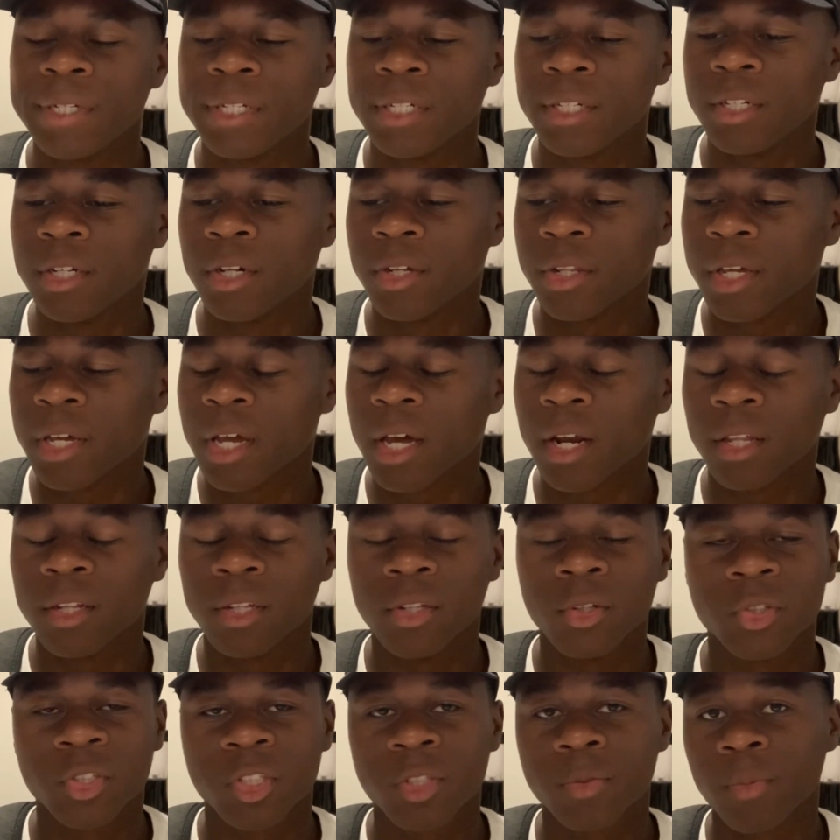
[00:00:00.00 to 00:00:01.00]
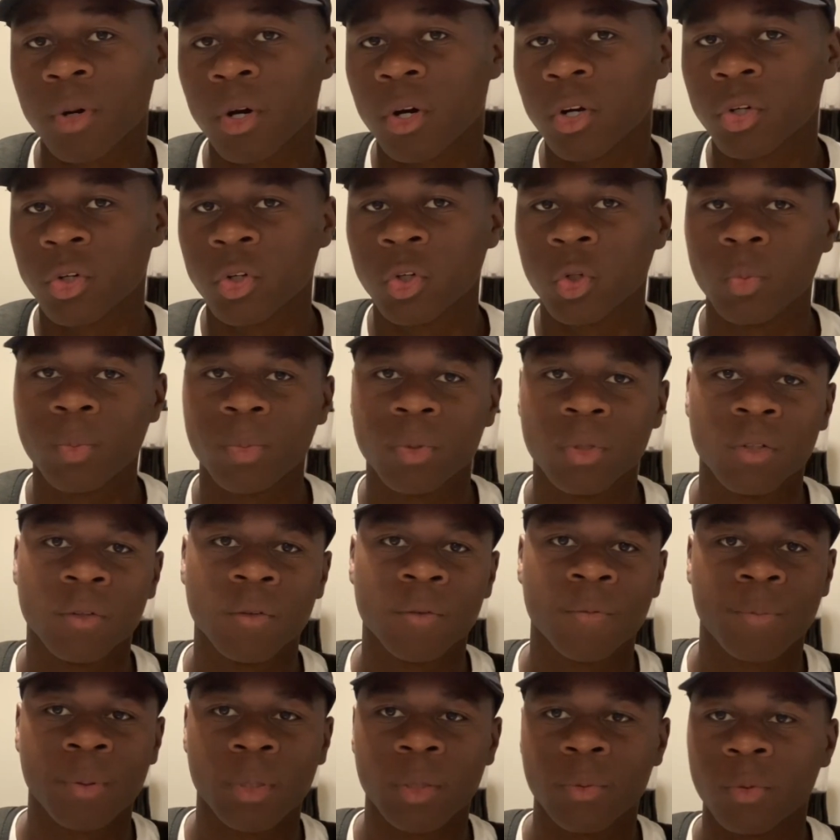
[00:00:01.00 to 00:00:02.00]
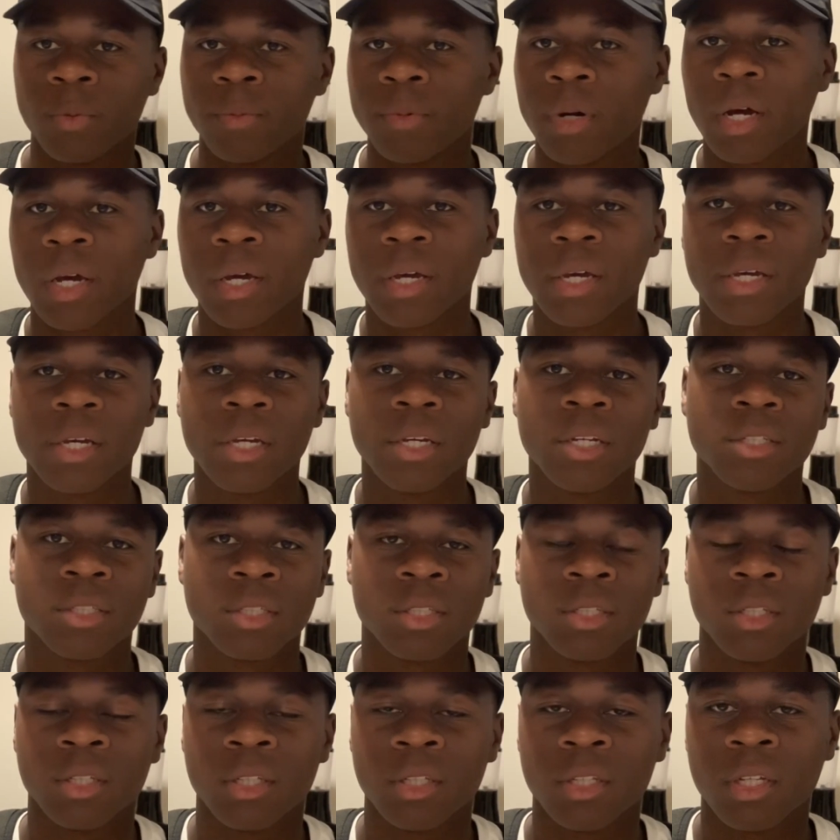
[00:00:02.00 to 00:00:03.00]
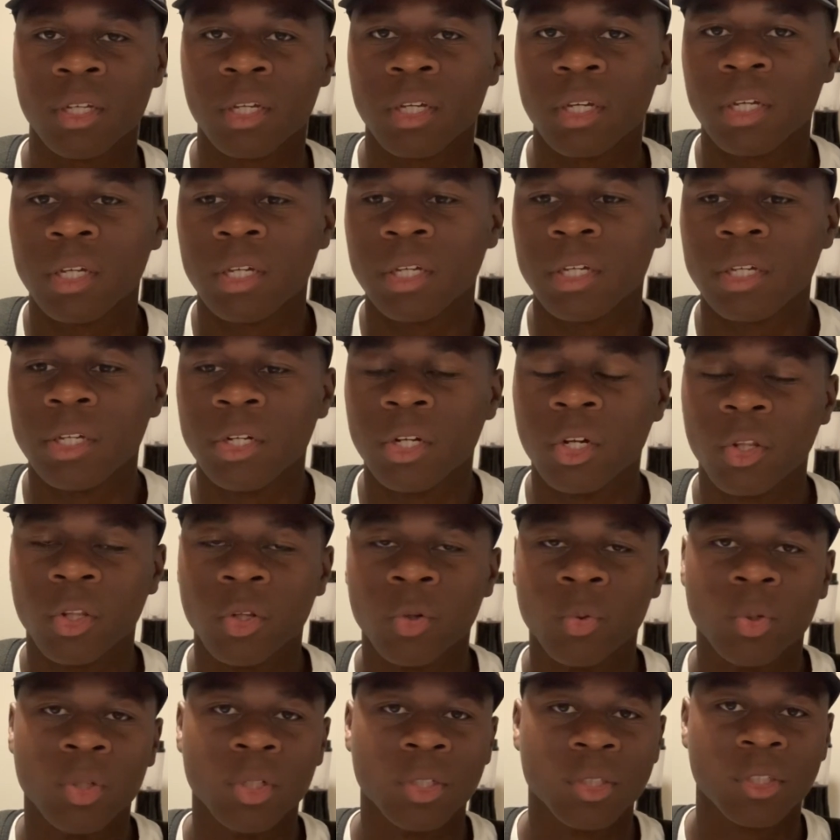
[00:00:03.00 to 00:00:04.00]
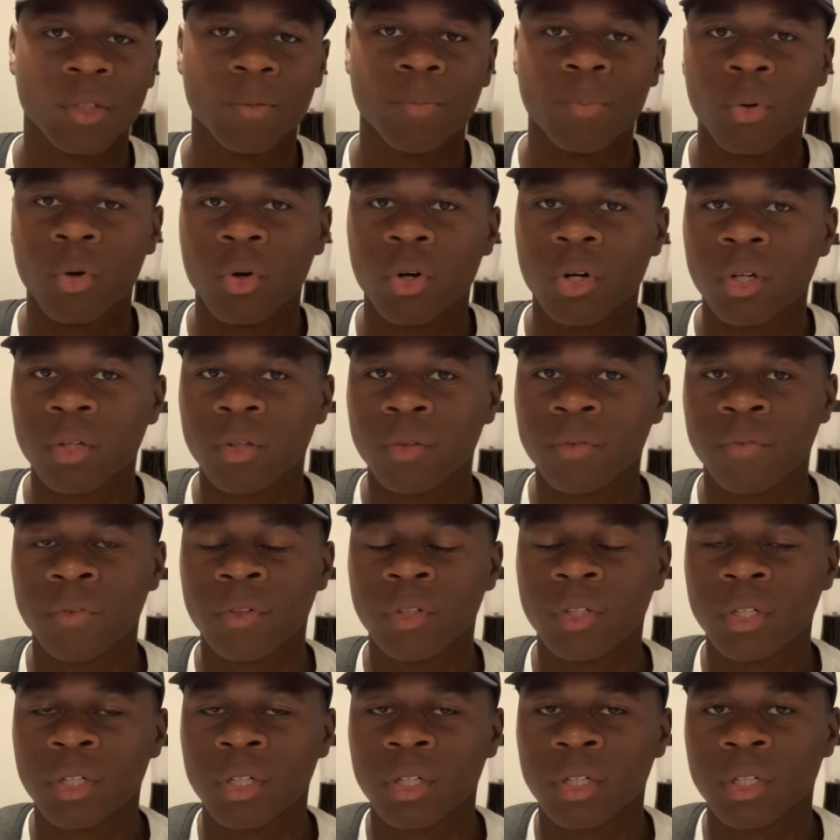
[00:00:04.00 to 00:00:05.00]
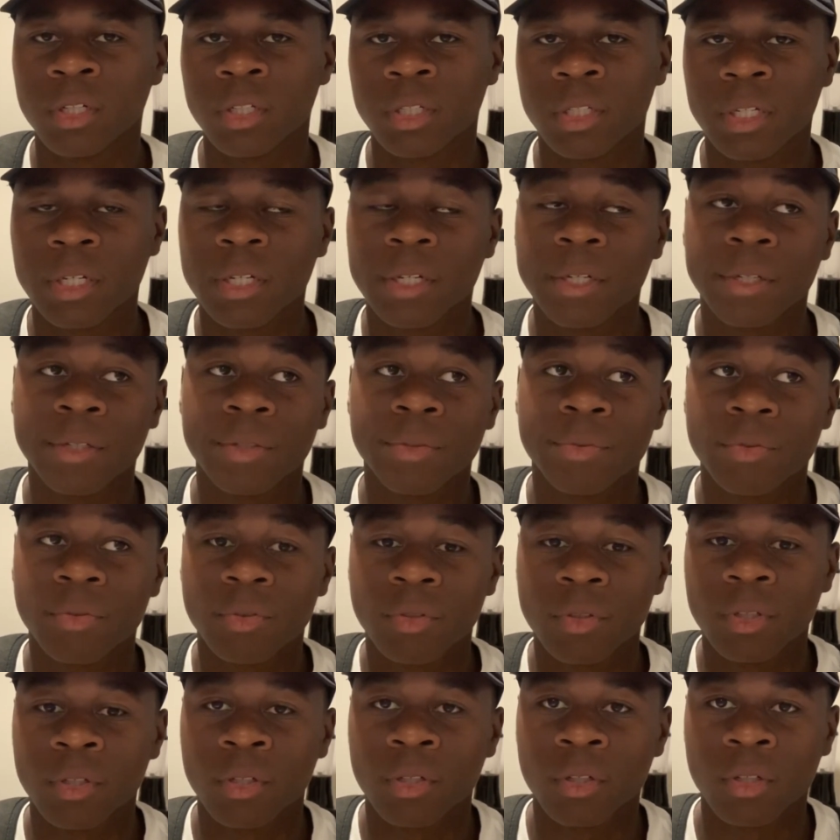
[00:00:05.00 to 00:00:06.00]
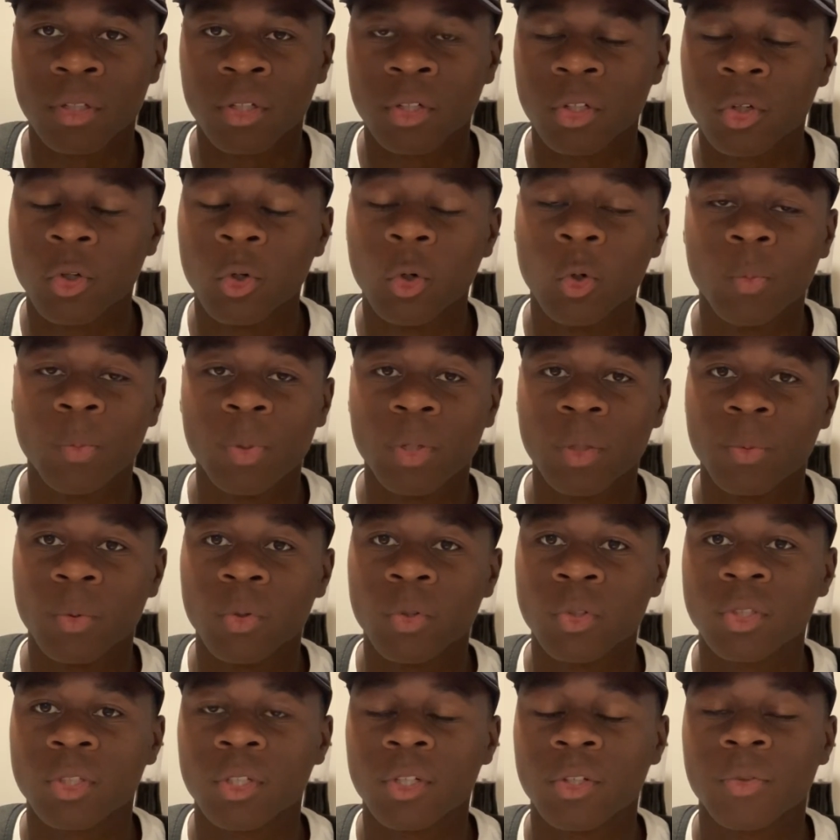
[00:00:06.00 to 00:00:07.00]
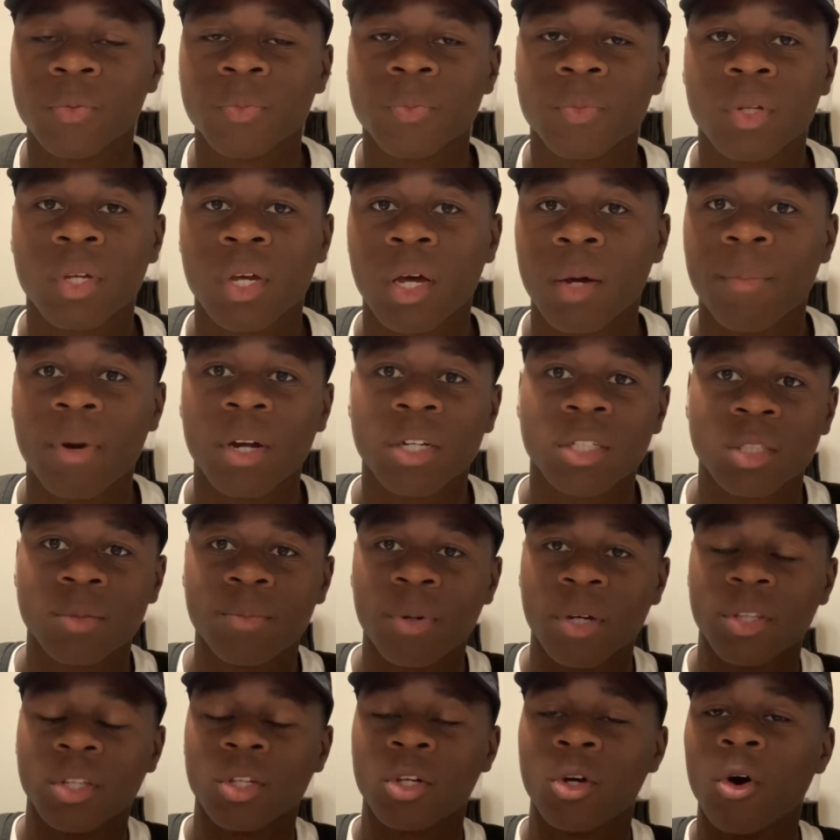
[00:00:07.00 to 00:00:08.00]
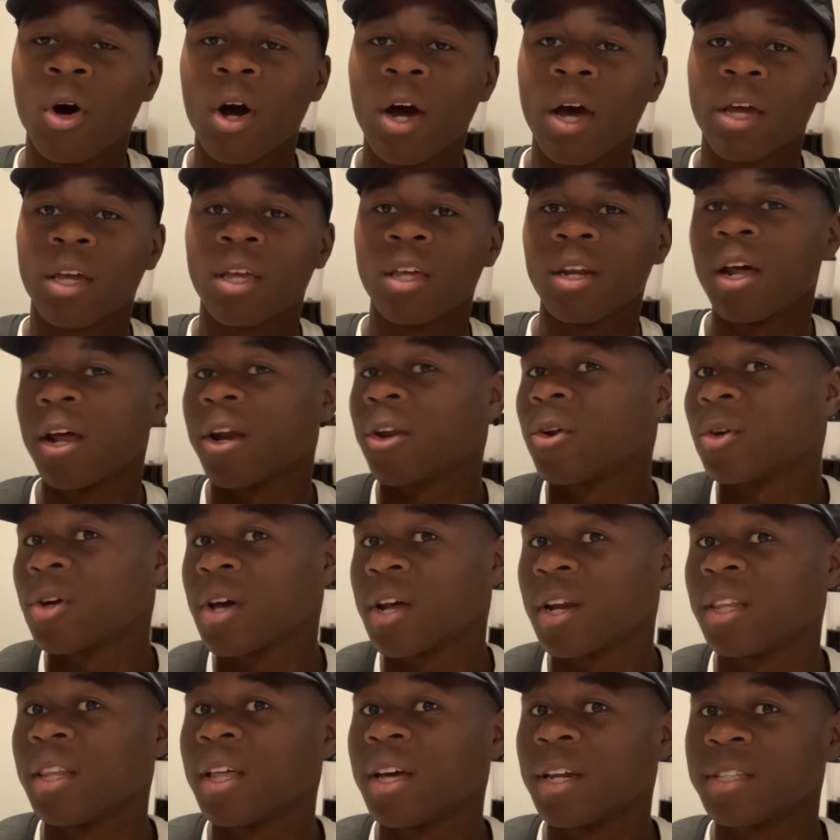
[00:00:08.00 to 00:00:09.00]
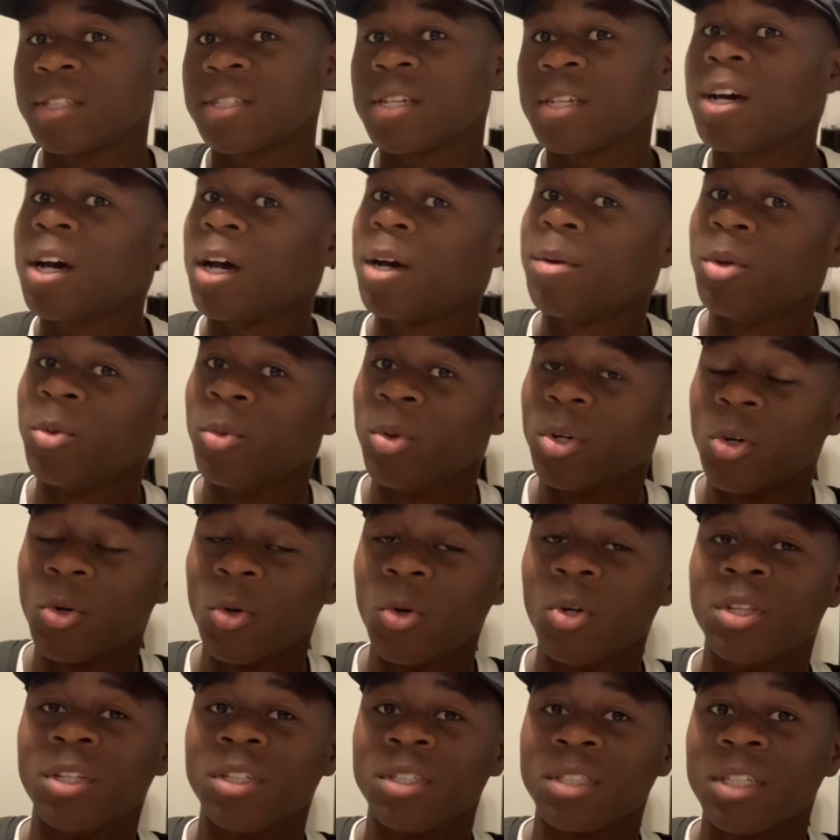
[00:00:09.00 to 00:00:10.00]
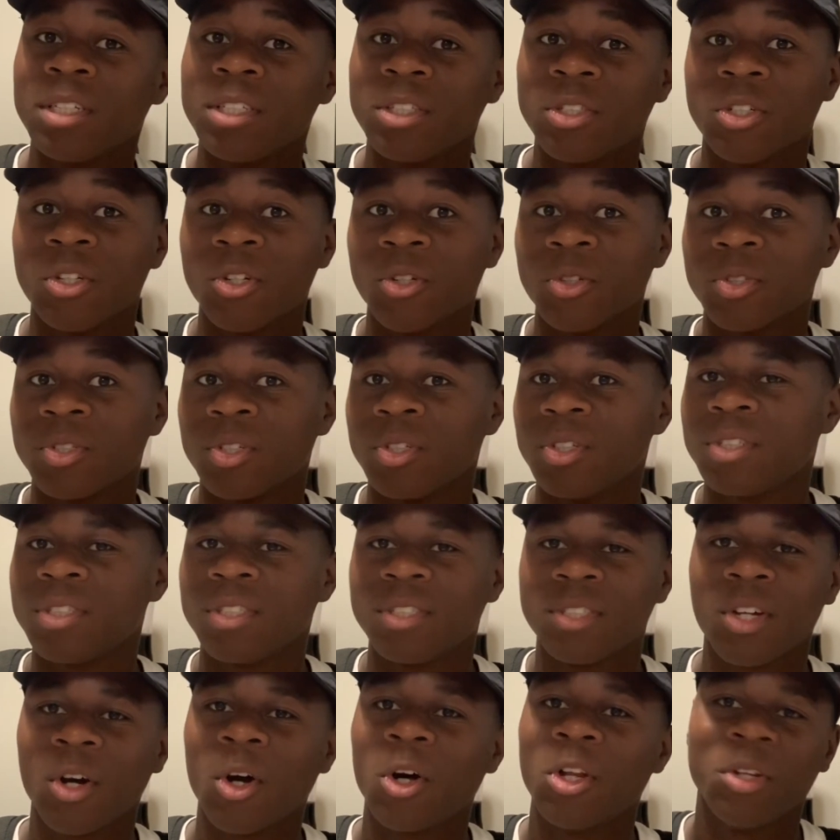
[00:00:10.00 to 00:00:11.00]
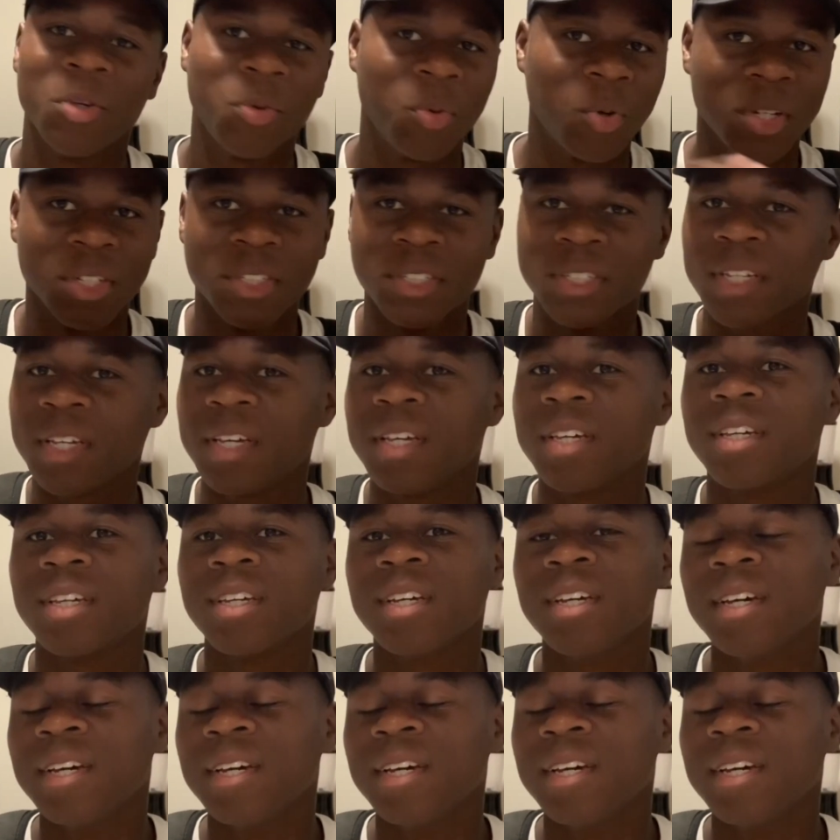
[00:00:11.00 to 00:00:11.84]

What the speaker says: you know, they got a little small group of people my age and, you know, they're really supportive and they're cool people. So I'm actually about to go hiking. I don't got a lot of time to record this intro. So this is all in one take.